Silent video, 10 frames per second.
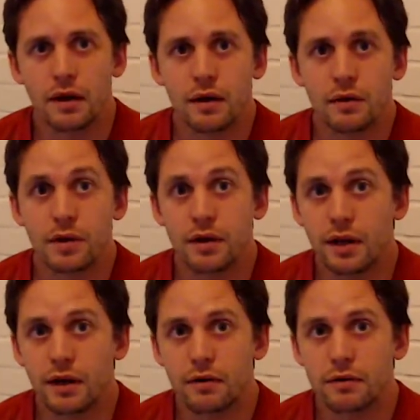We're
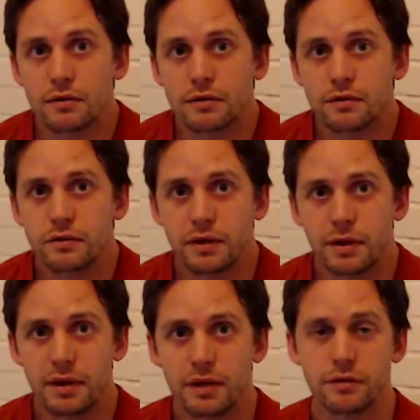now
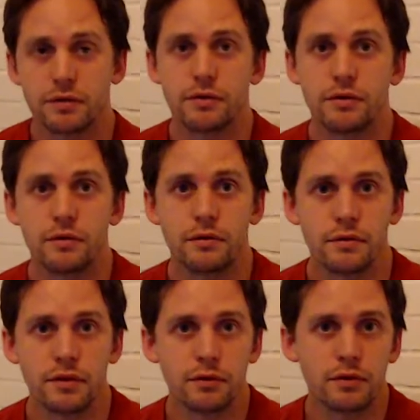streaming to
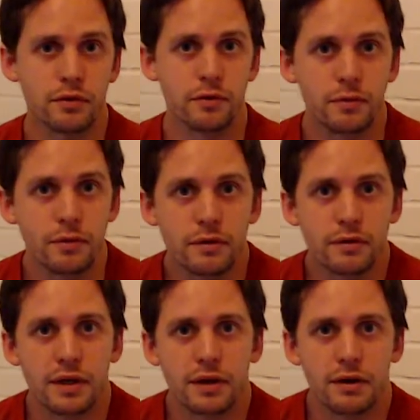YouTube,
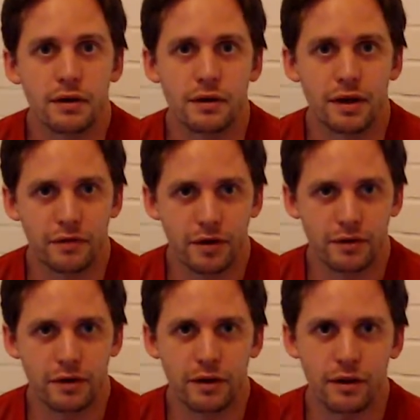and I've never
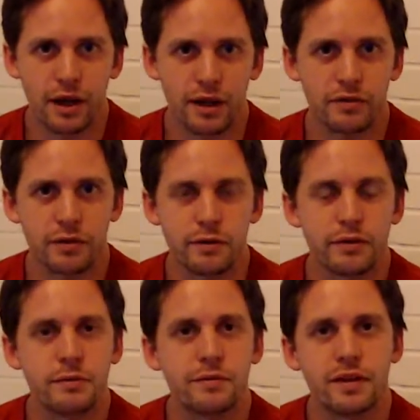done a live
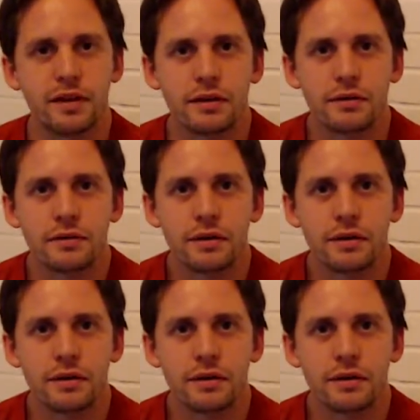YouTube video,